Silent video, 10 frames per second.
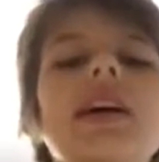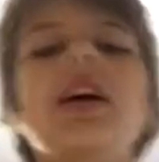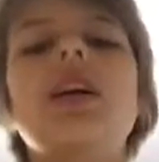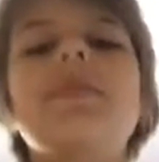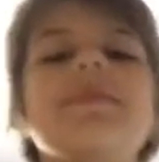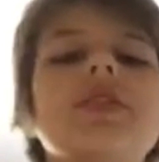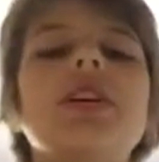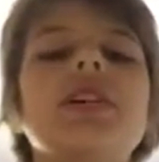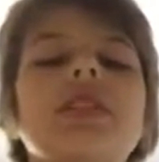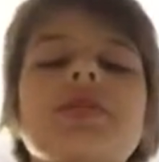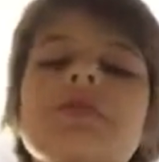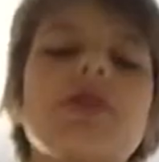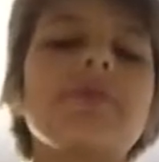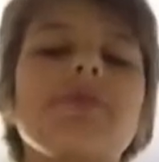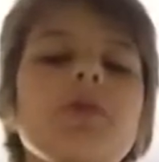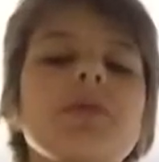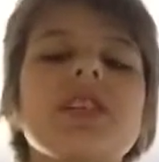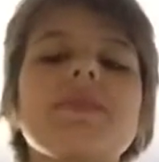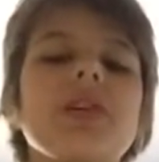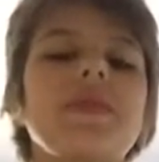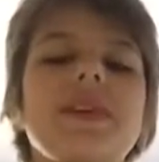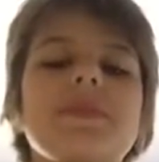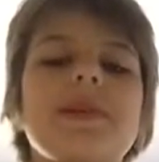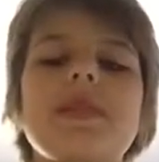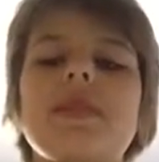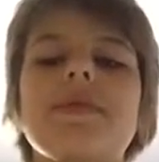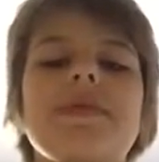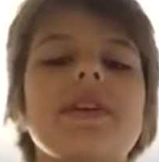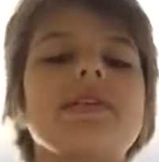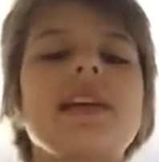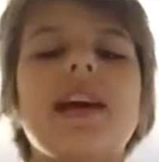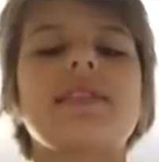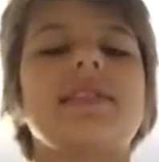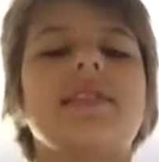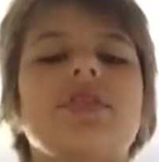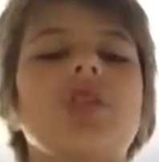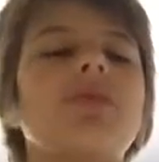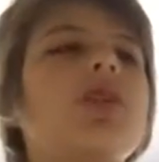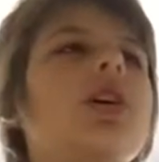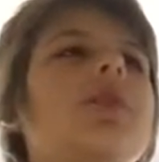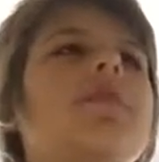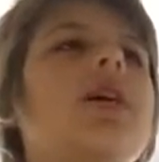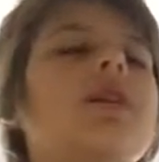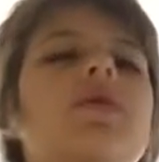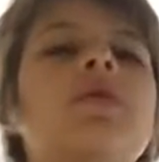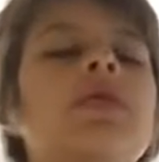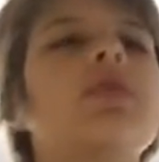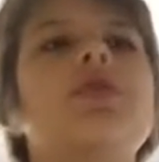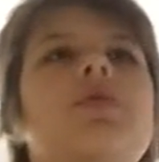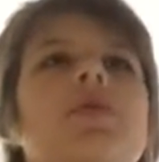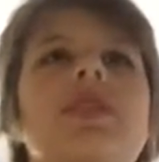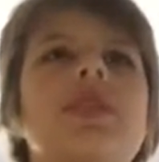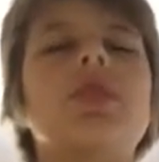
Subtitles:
There are some great performances. Michael Fassbender did a fantastic job. Michael, you should win.